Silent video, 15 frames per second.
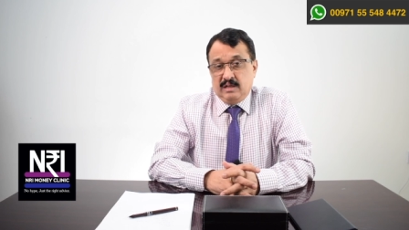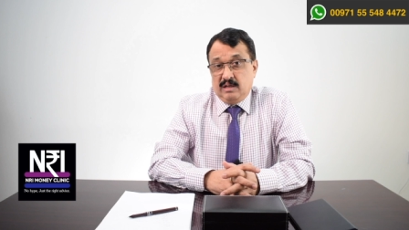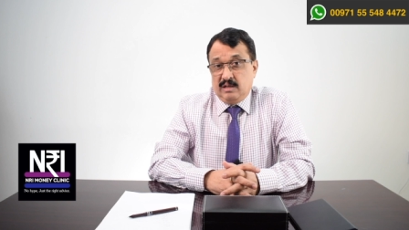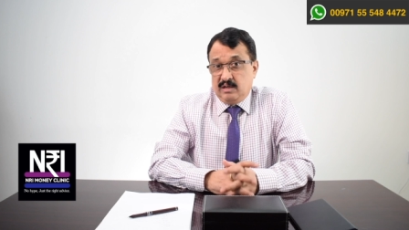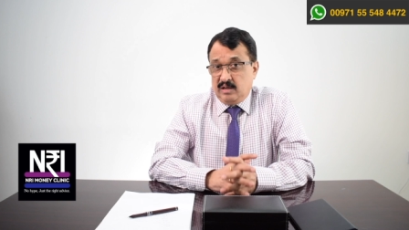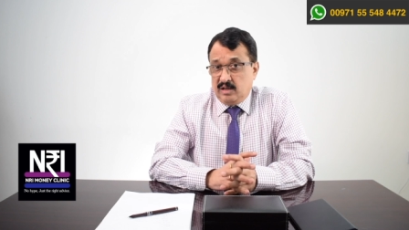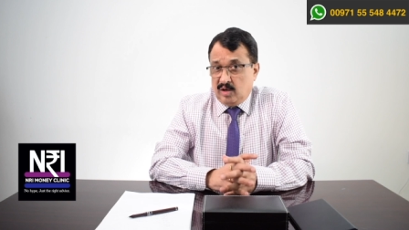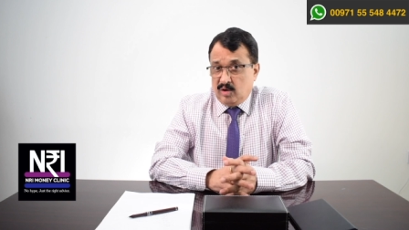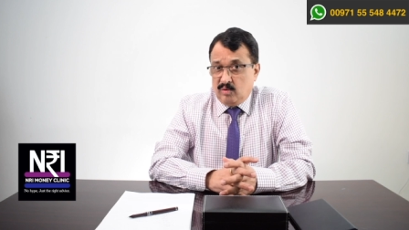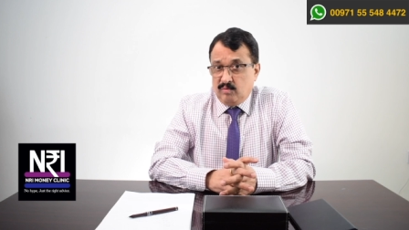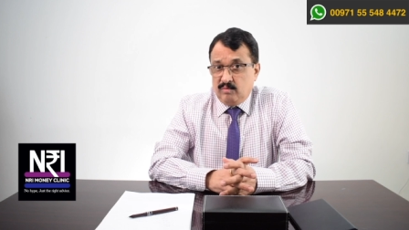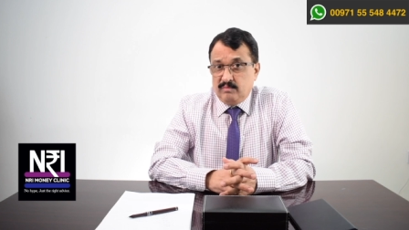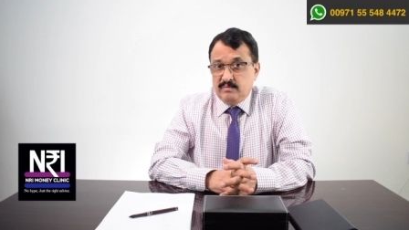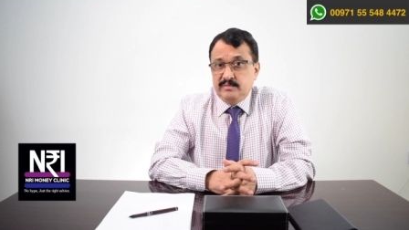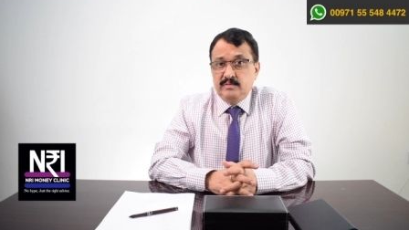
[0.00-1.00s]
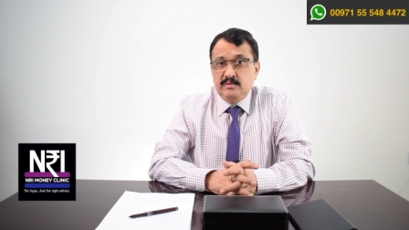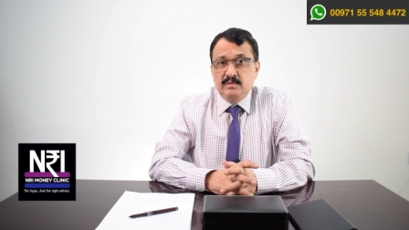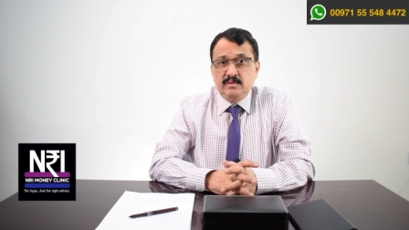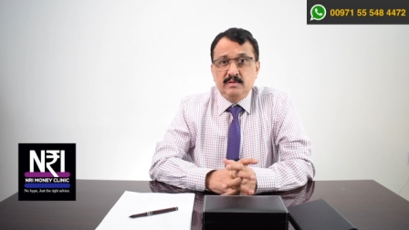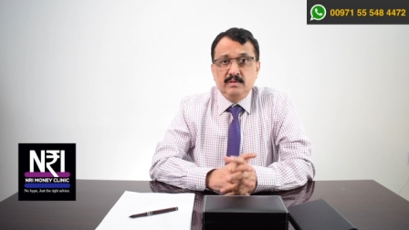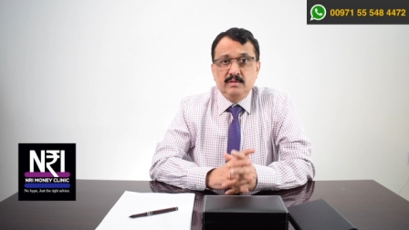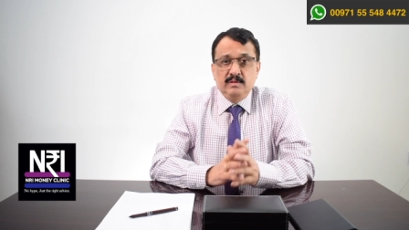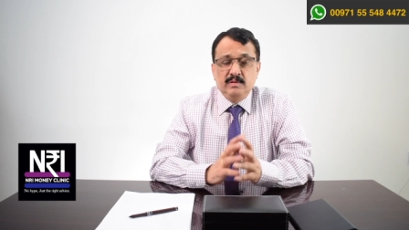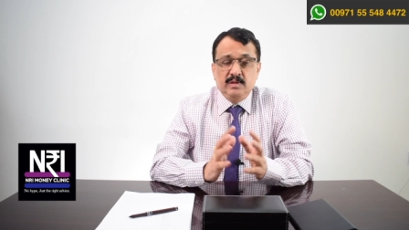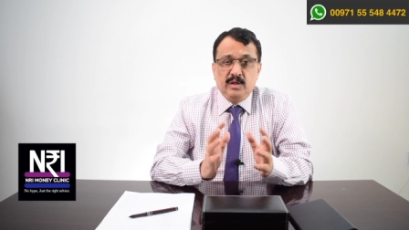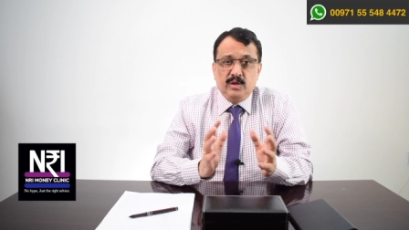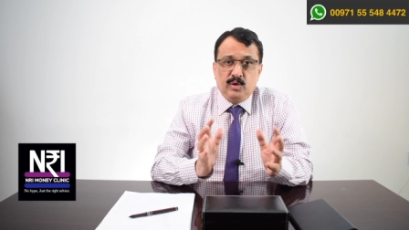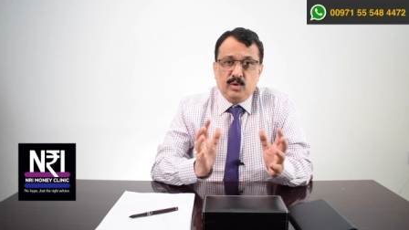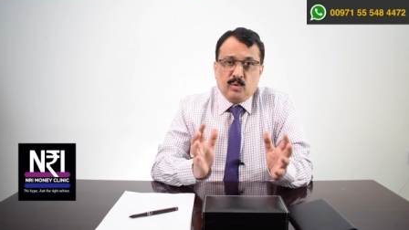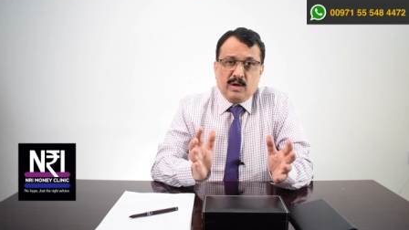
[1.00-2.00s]
Now,
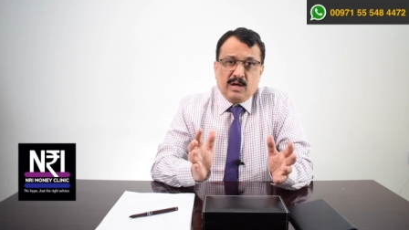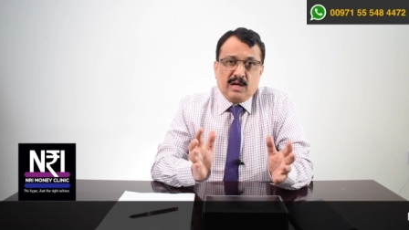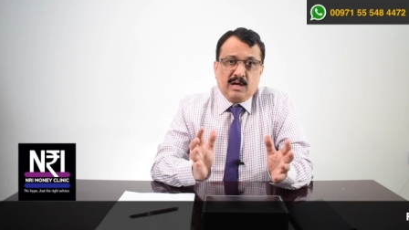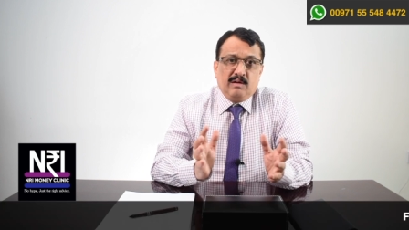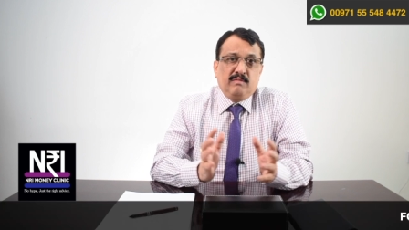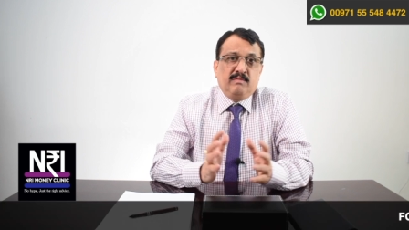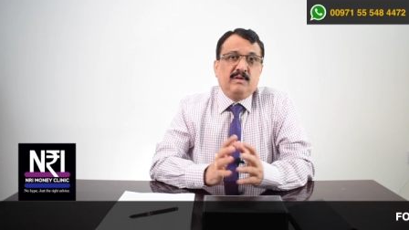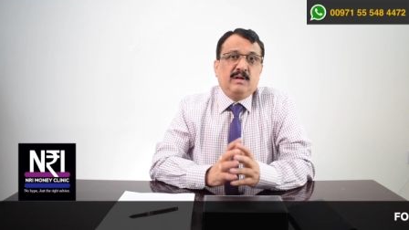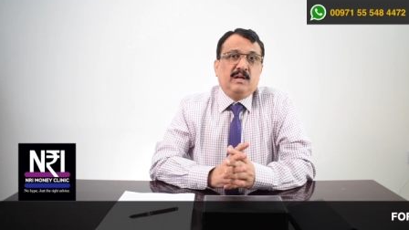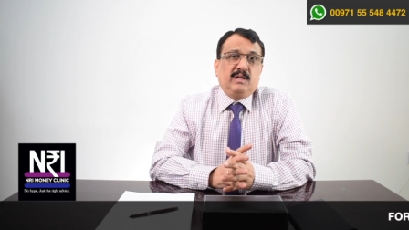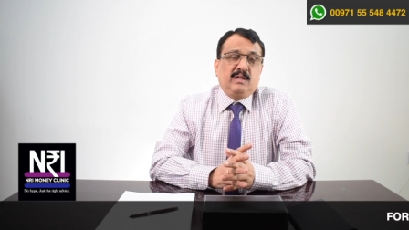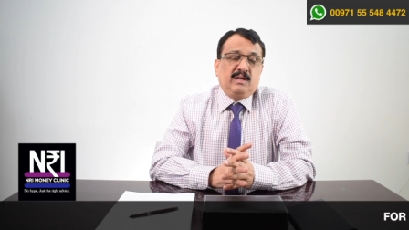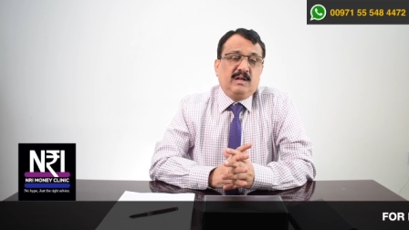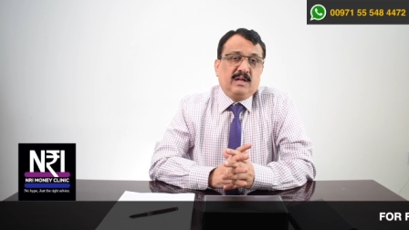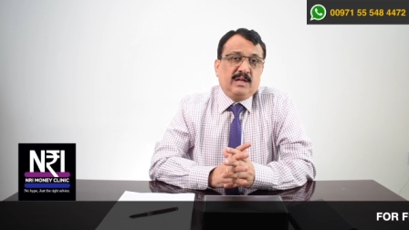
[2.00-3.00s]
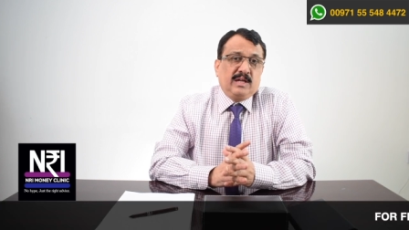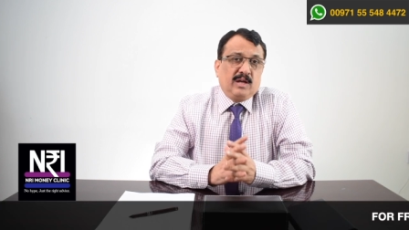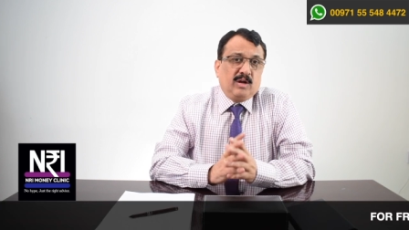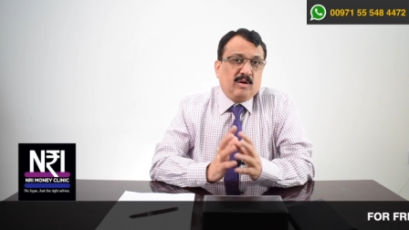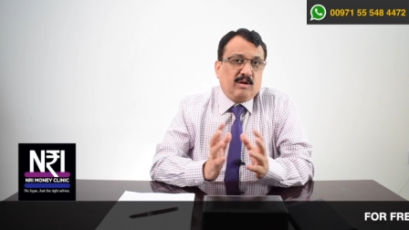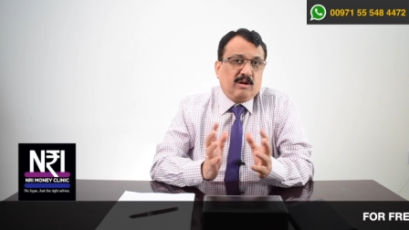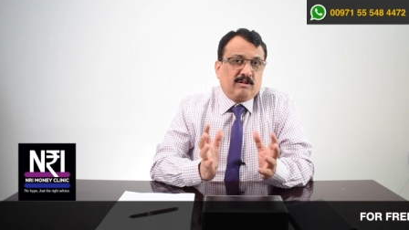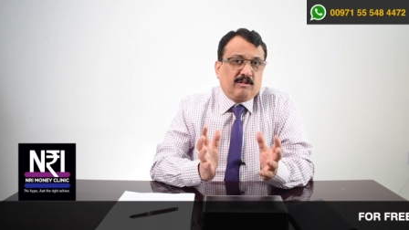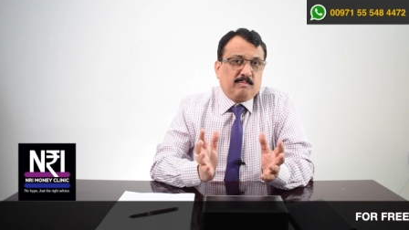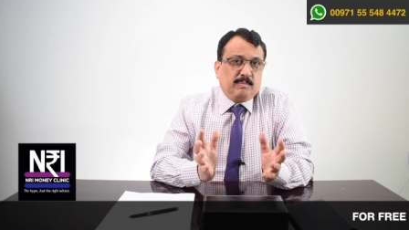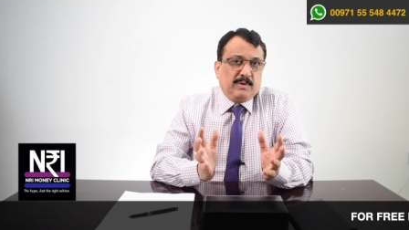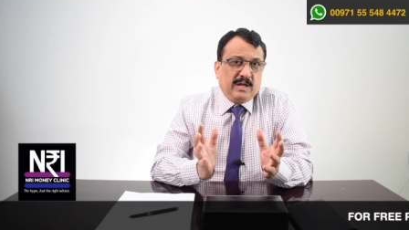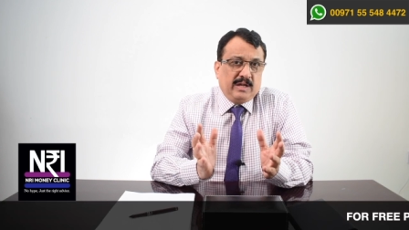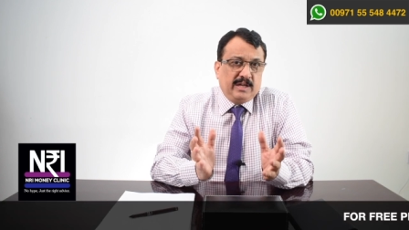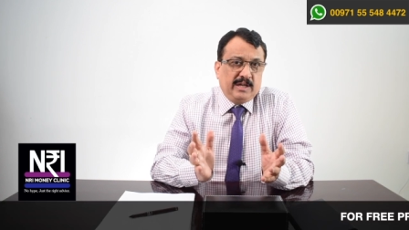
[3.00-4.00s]
you have done a lot of
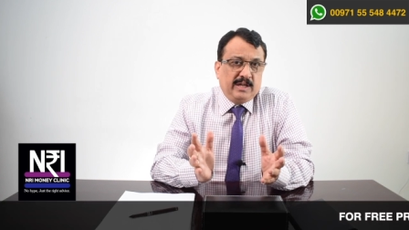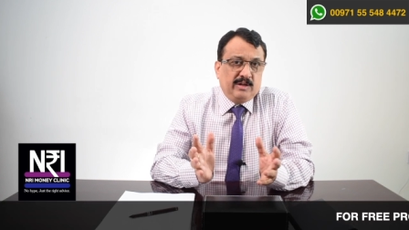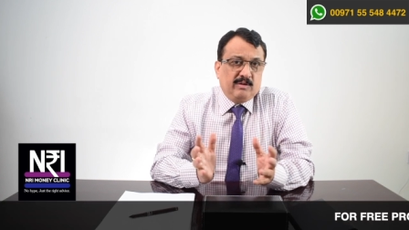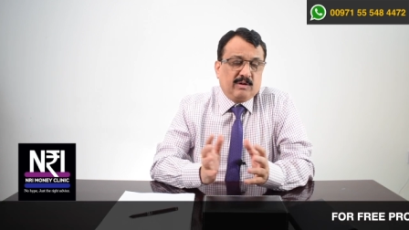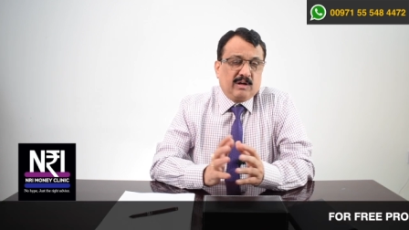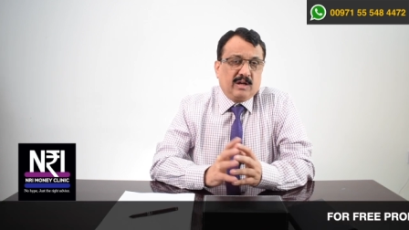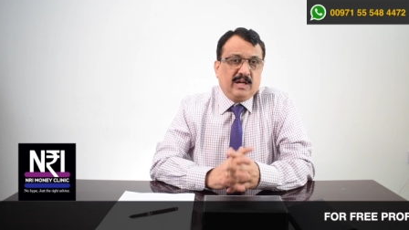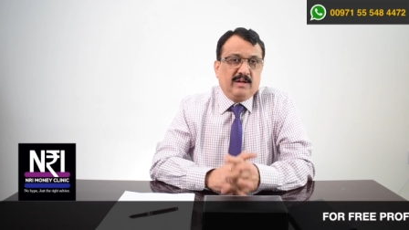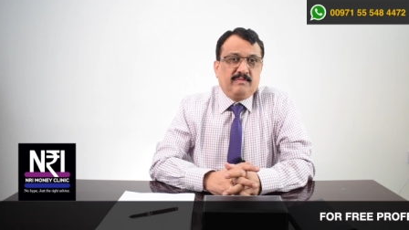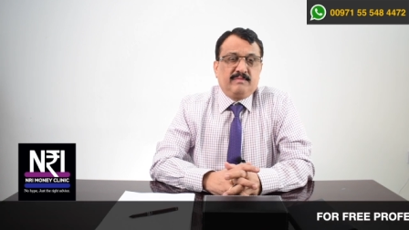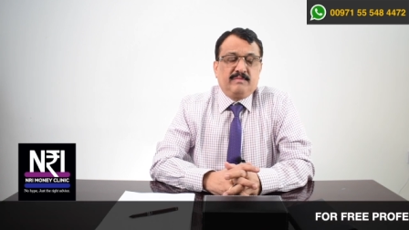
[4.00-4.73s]
planning in your life.